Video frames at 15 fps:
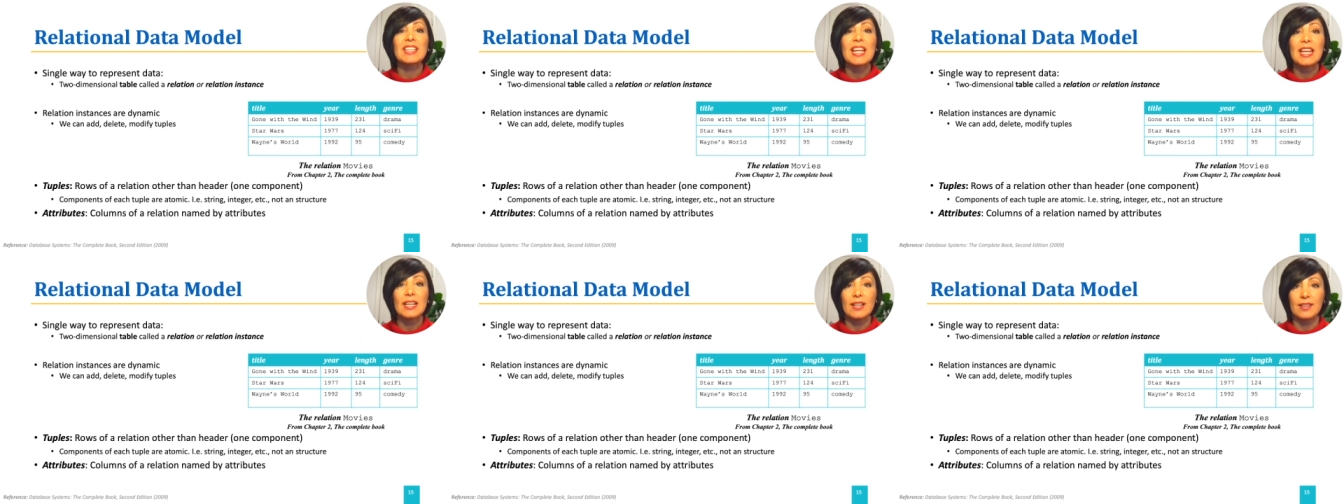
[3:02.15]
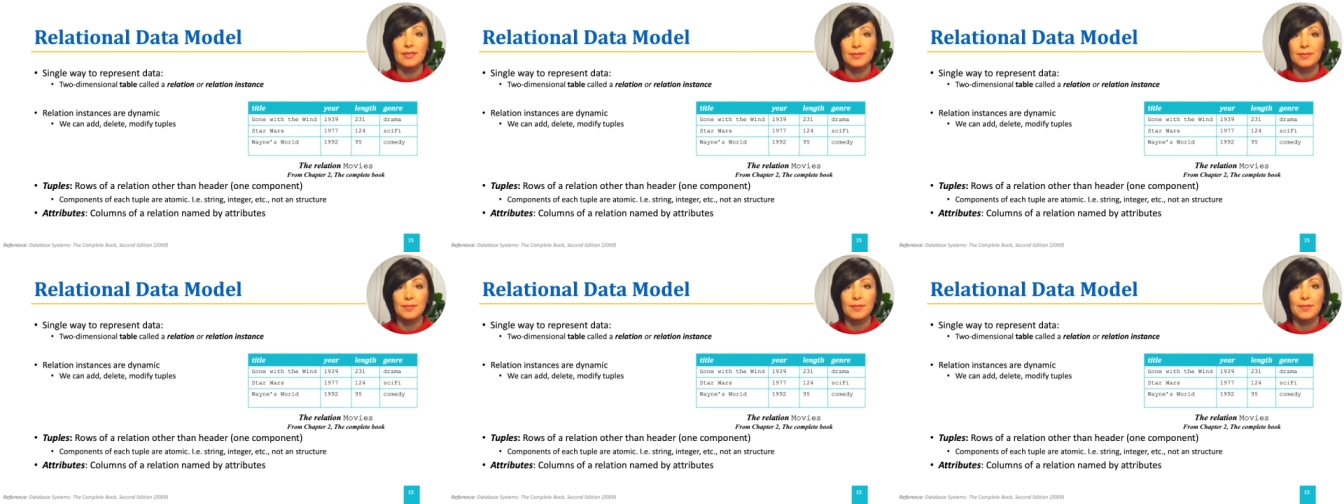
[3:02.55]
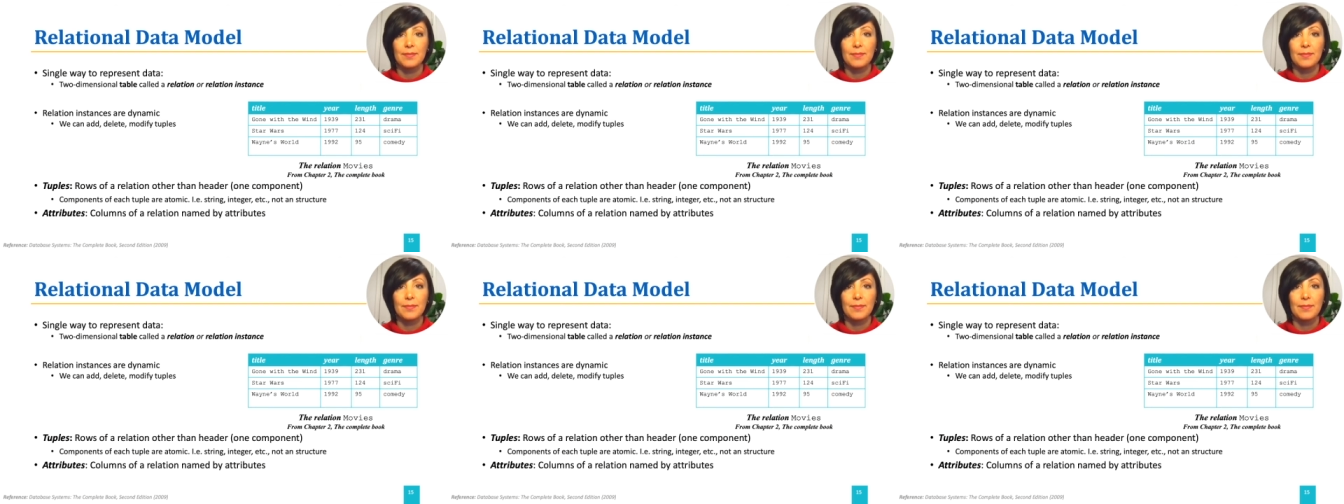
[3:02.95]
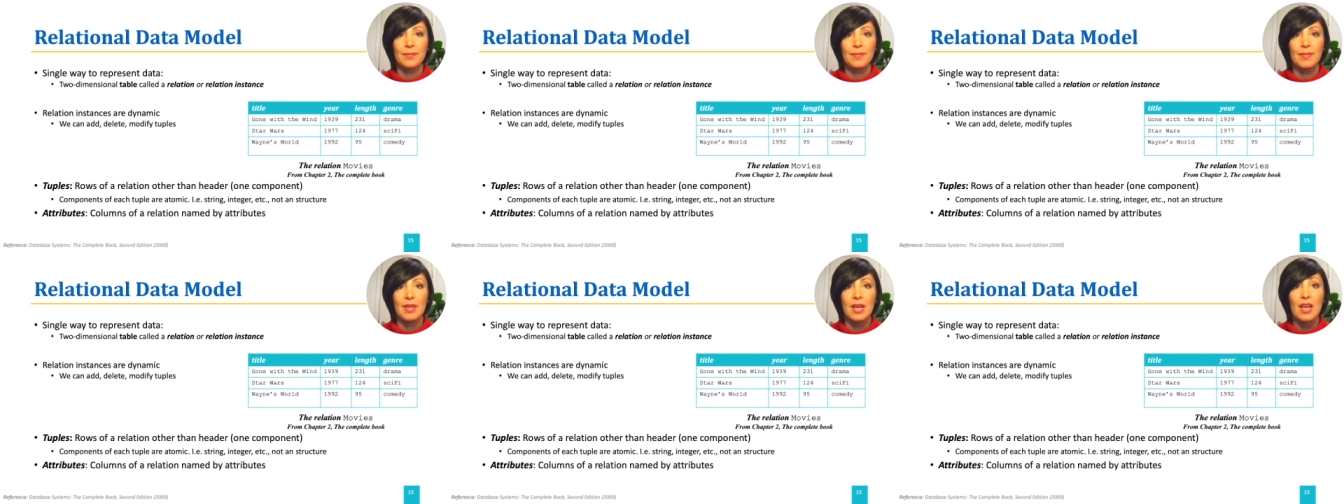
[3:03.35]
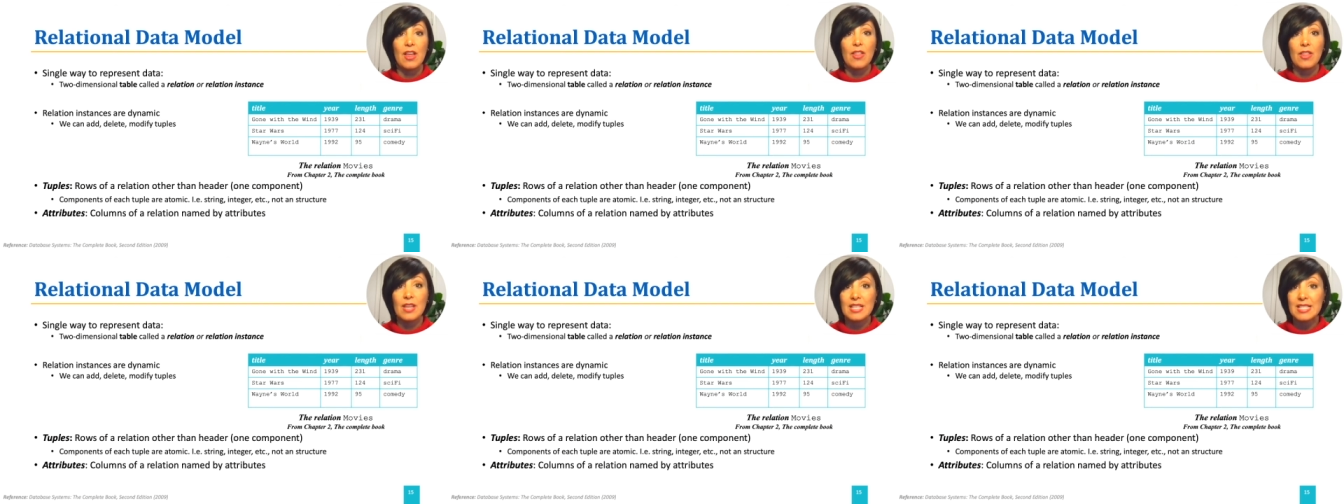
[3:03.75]
data.
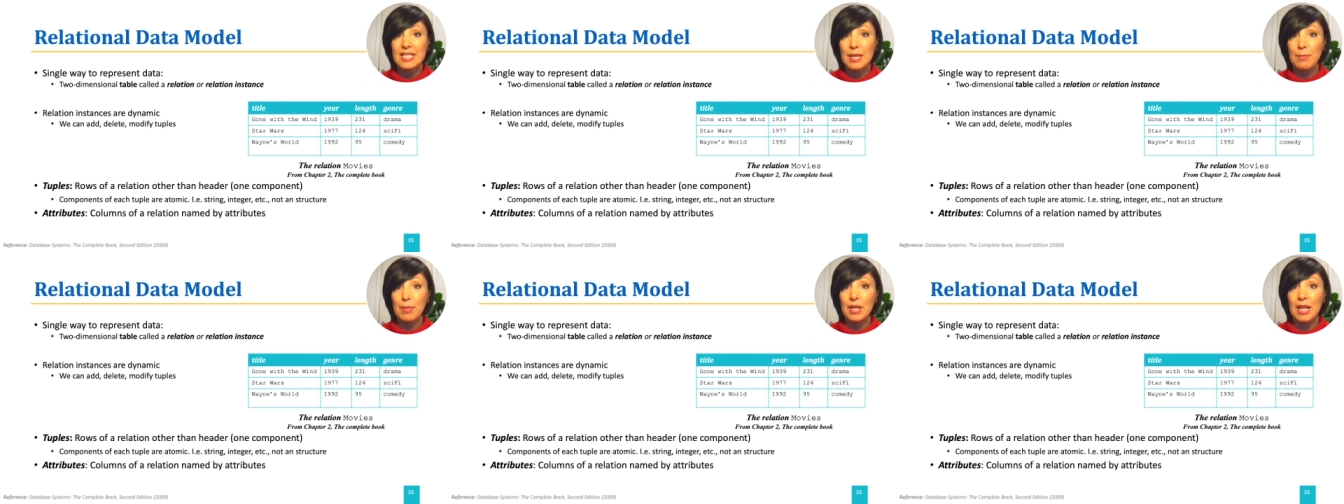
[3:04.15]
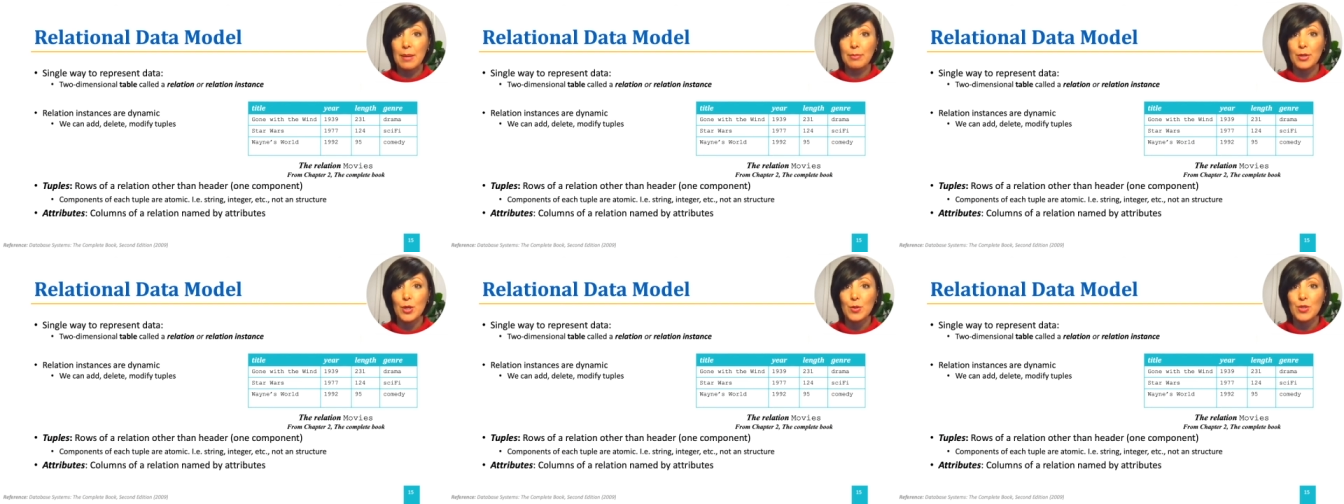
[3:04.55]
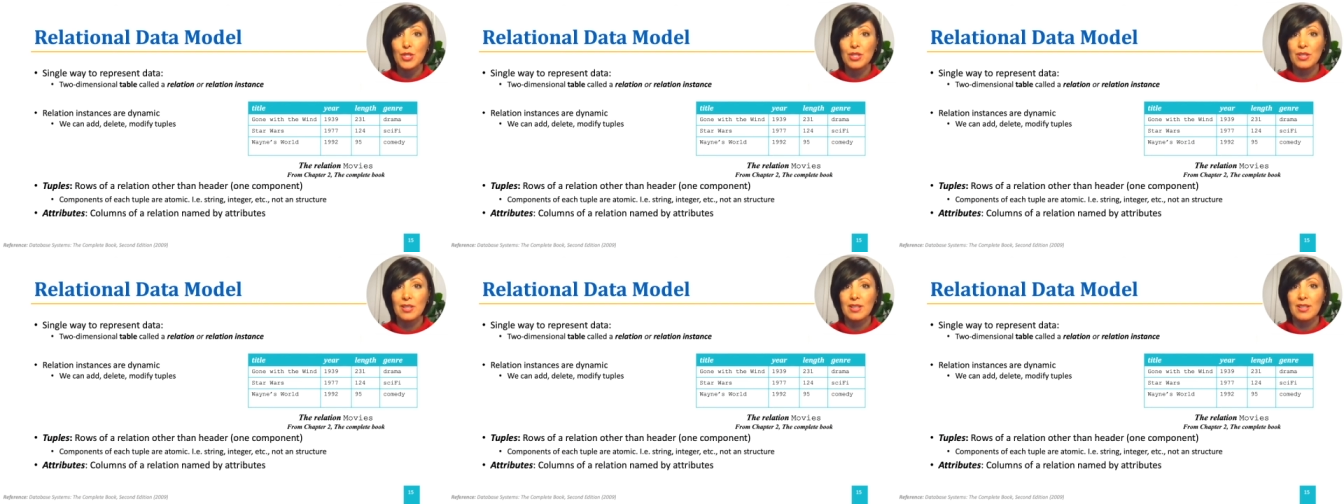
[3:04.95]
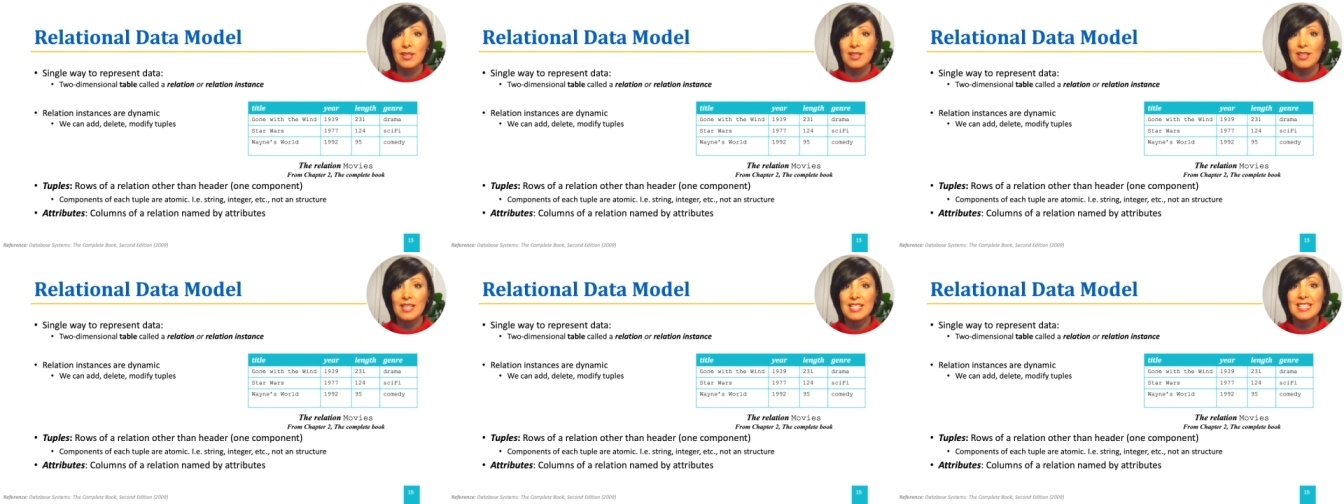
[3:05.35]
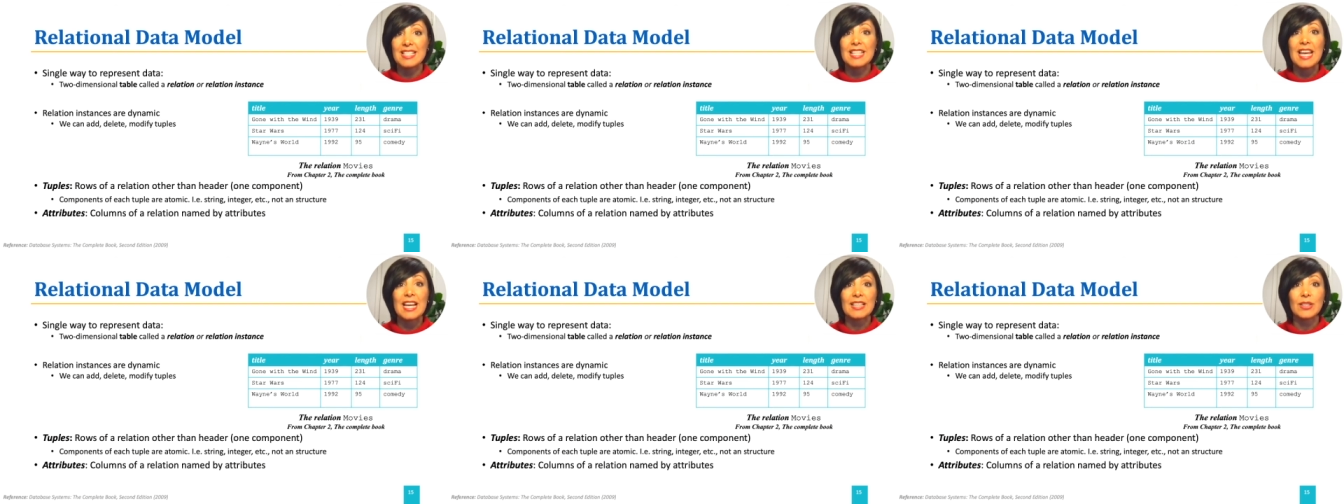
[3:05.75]
This simple approach is
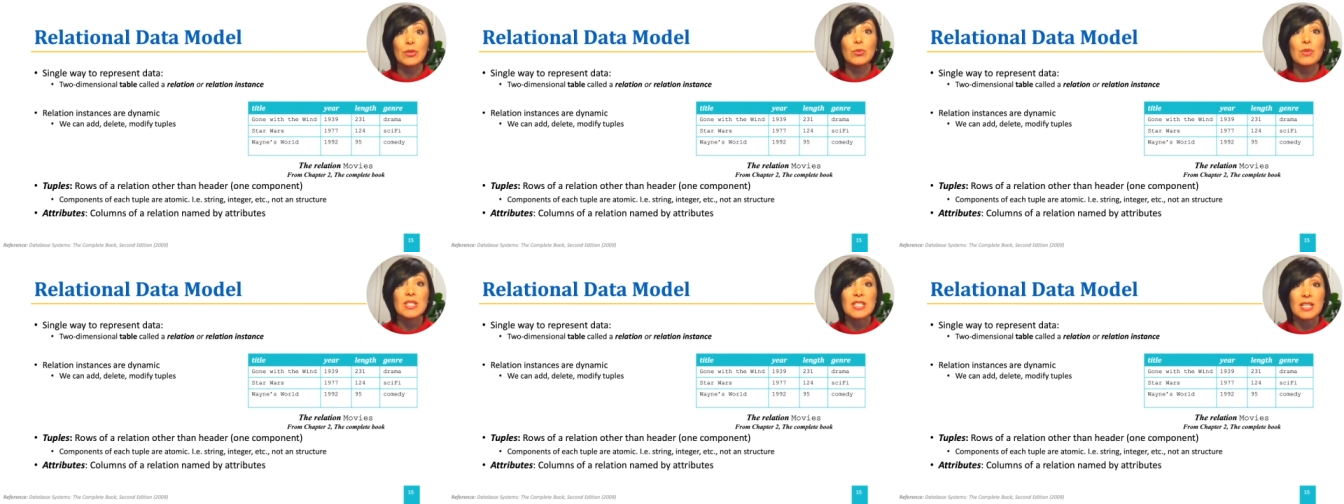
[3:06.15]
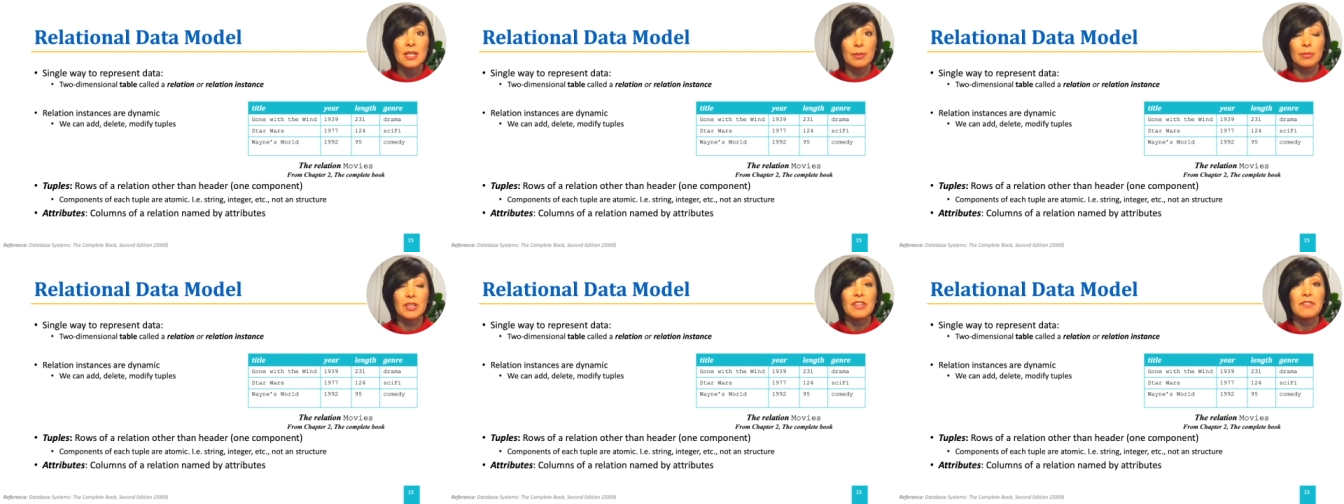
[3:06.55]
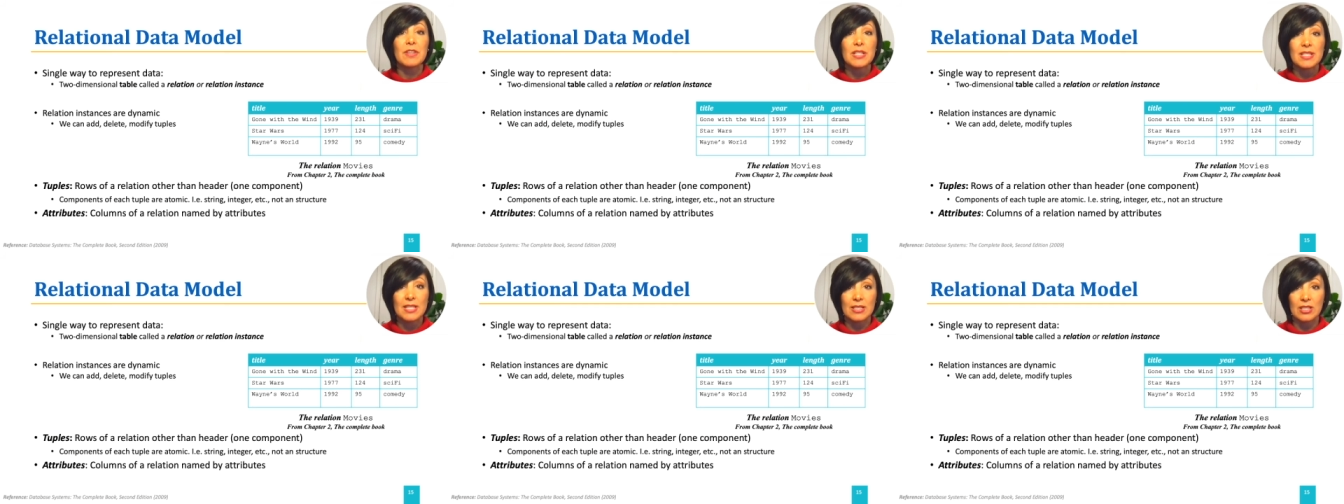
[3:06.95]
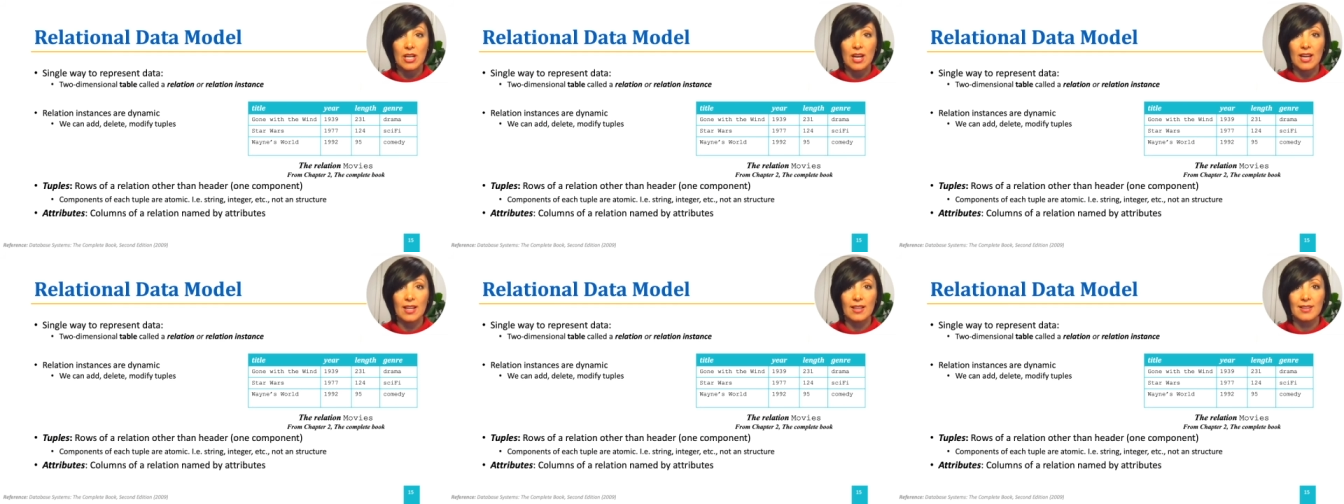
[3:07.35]
yet reasonably versatile.